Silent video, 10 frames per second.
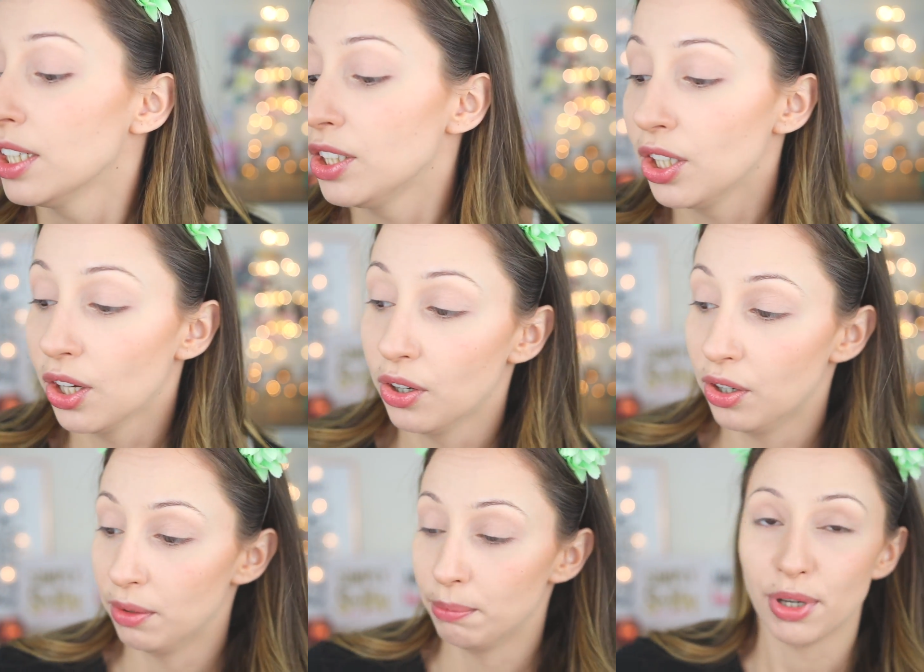
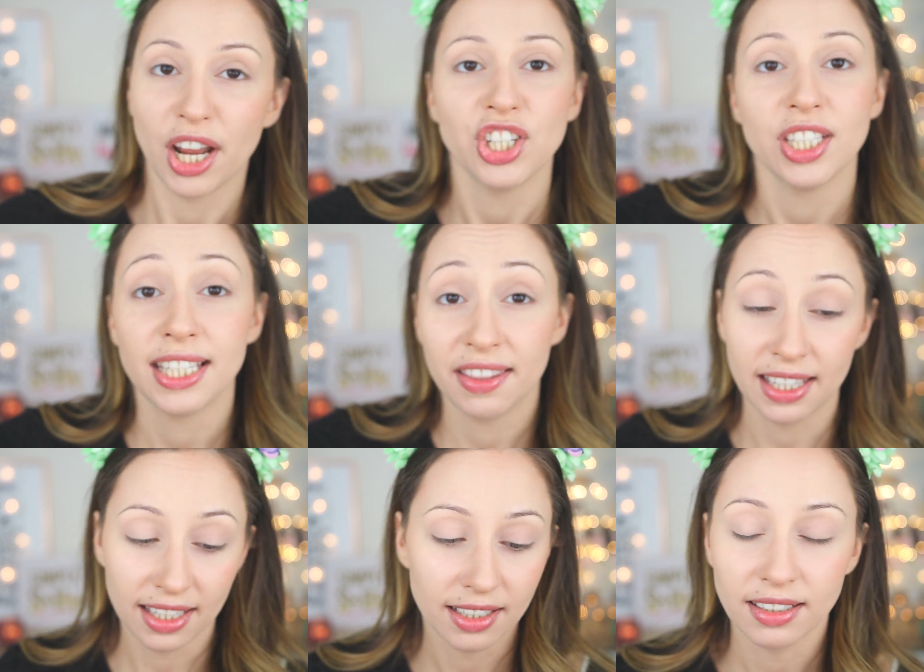your brushes in
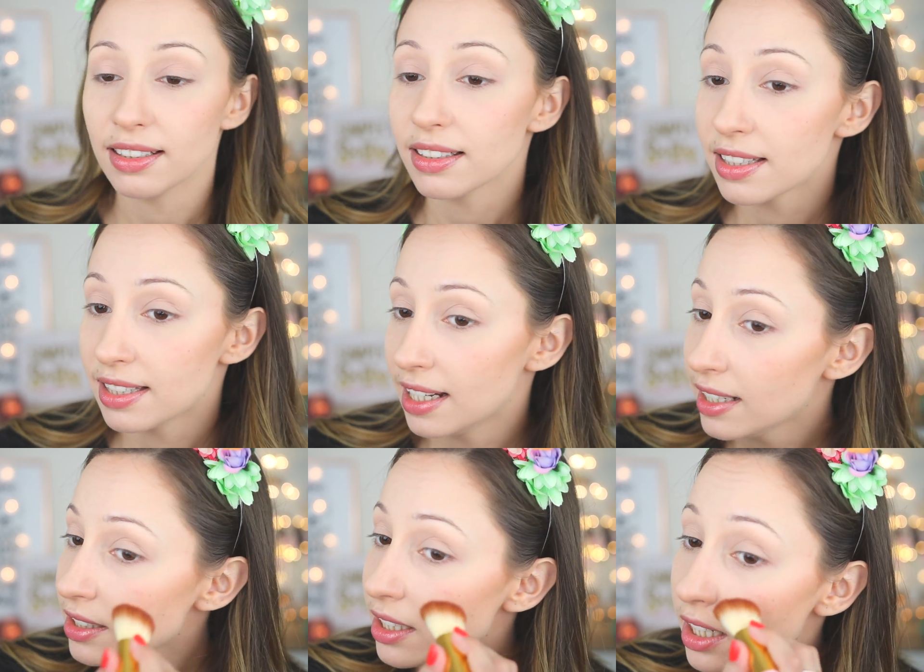the
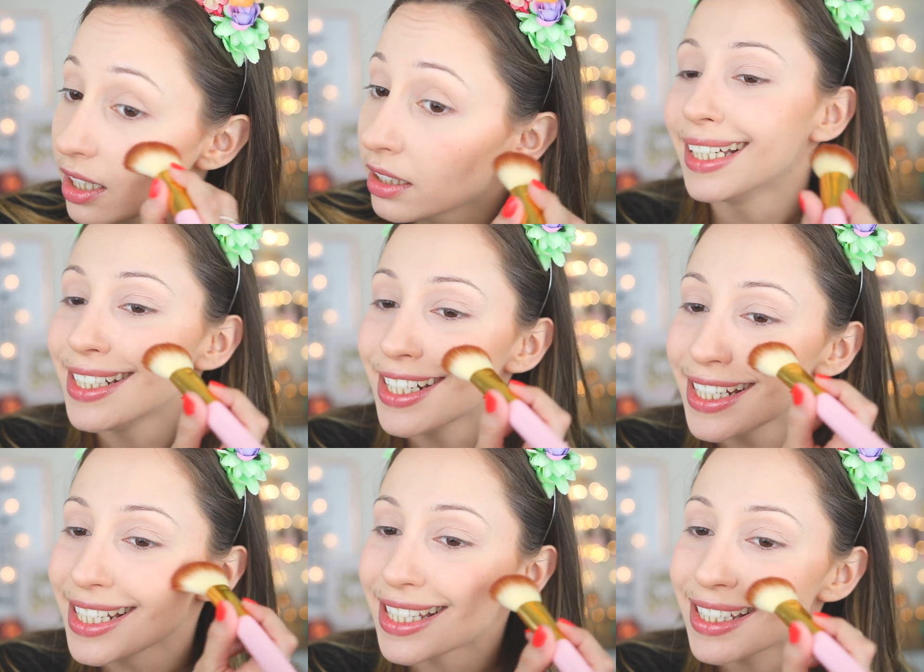cylinder, and
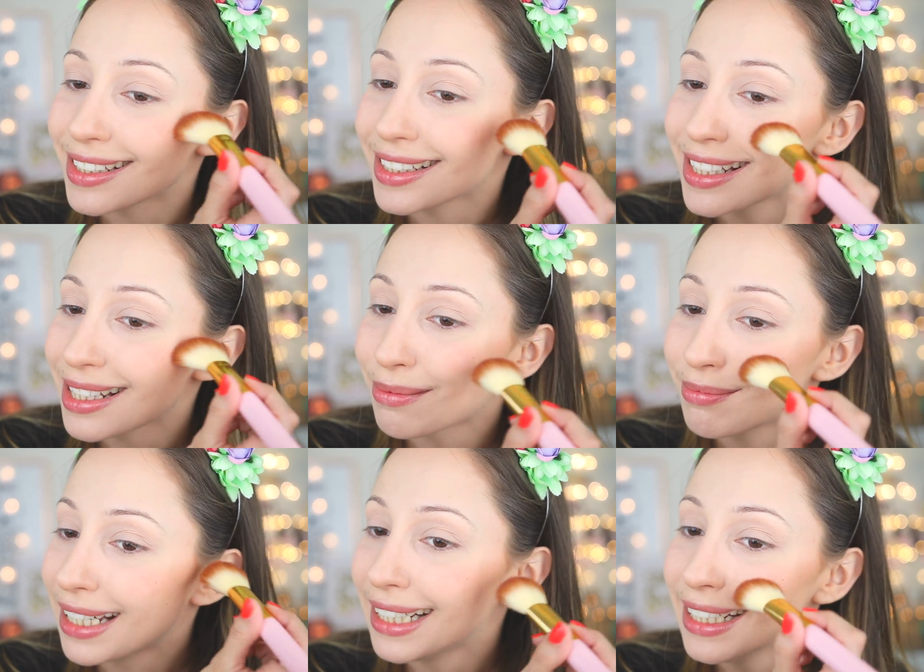just
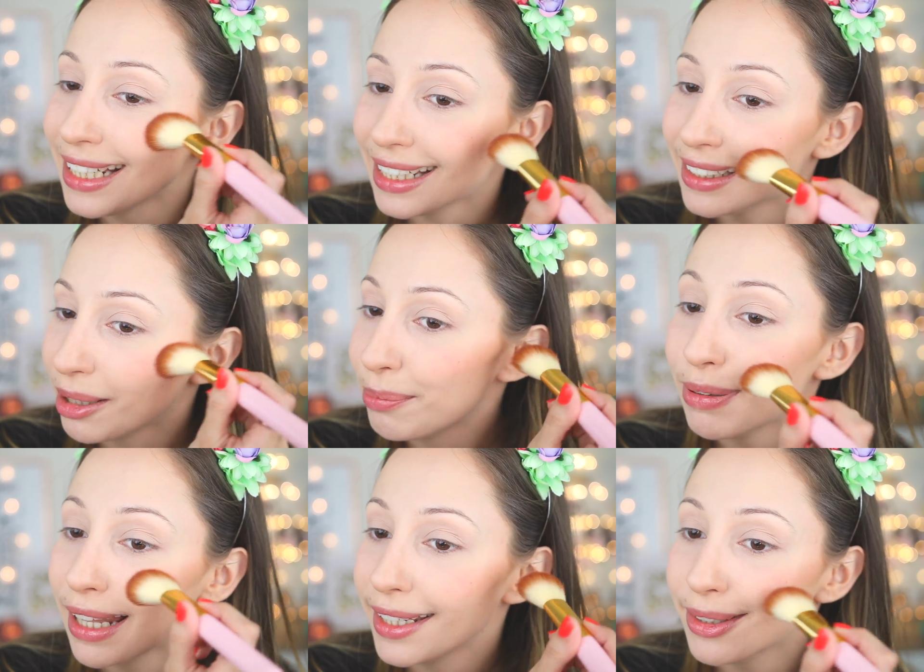smile and
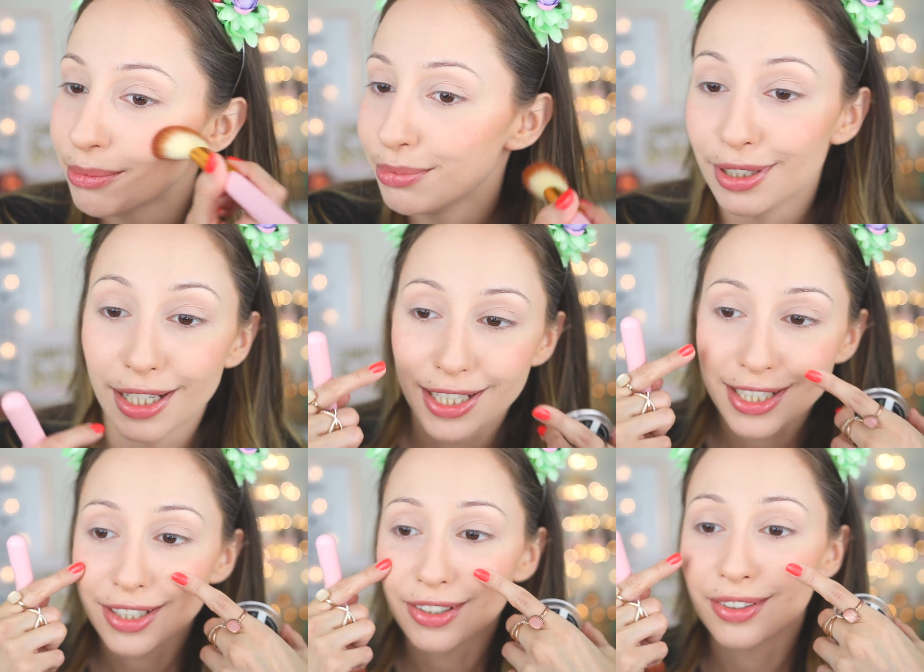apply your
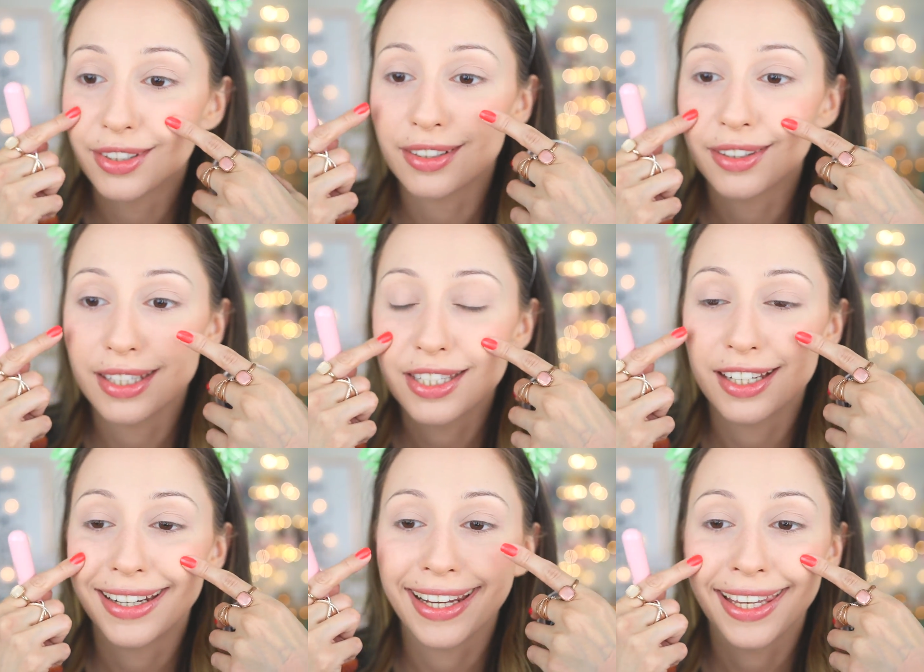brush on this
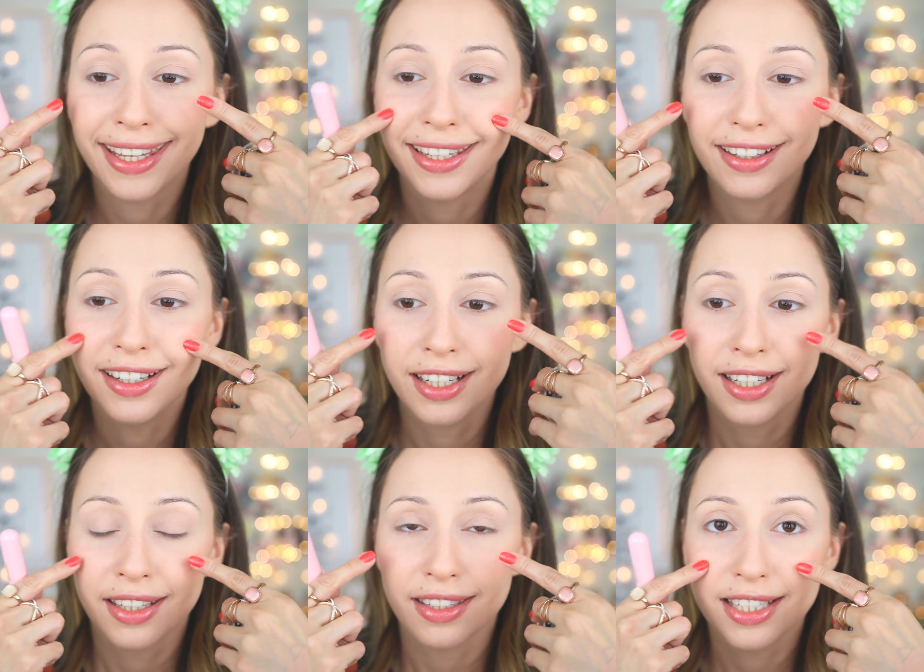area here.
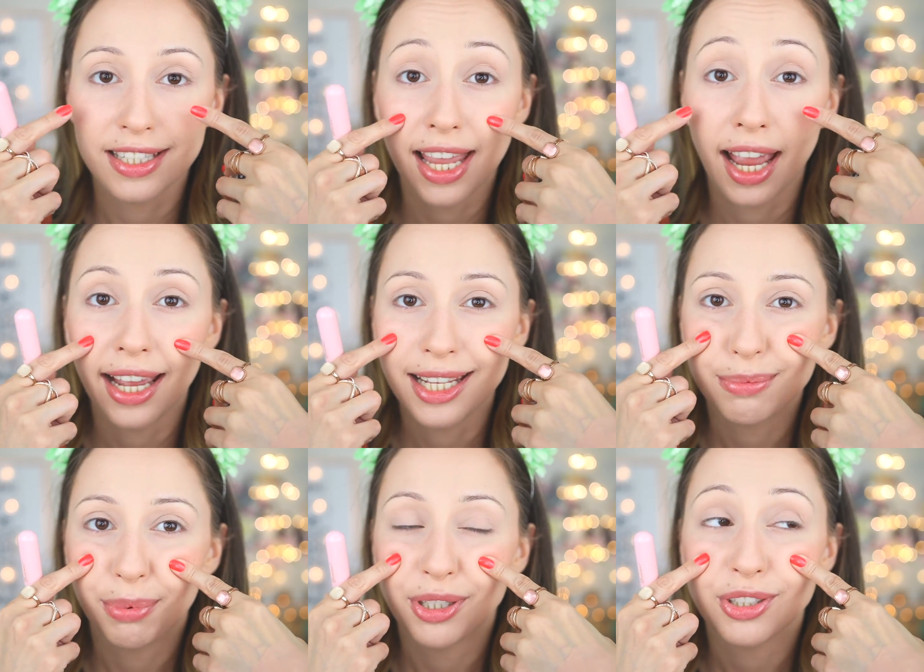This is the
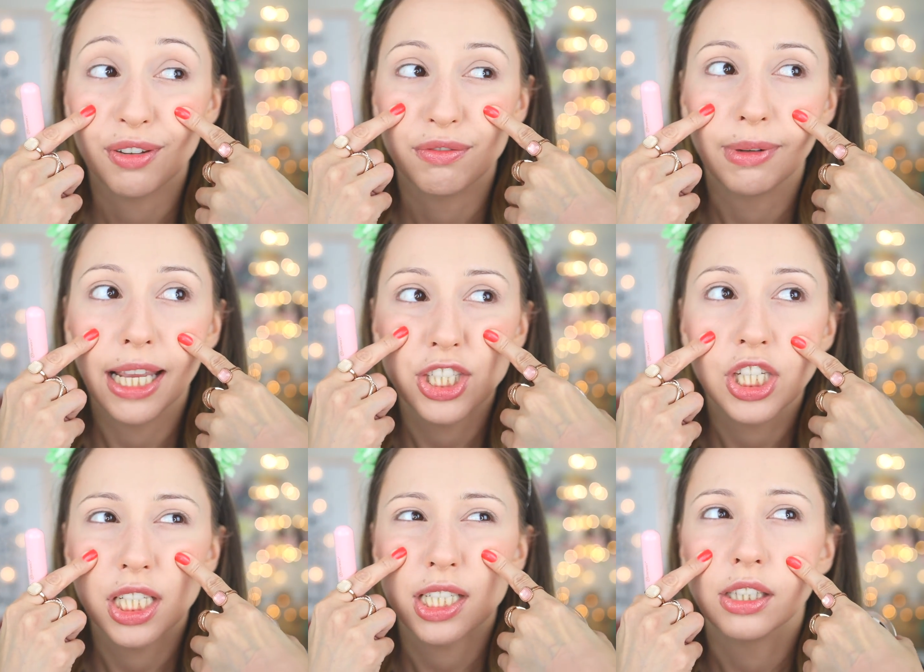highest points of my
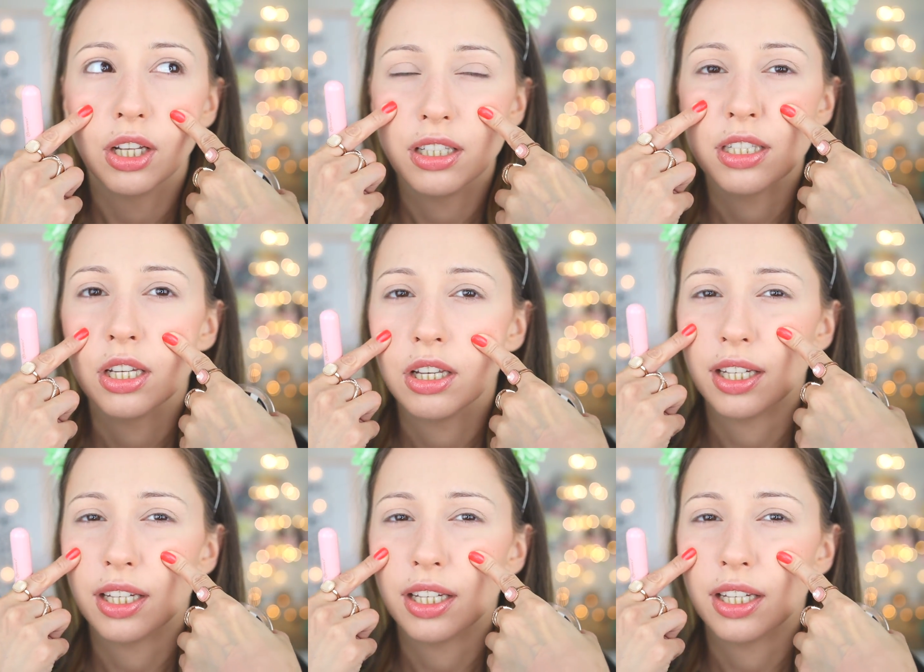cheeks, and also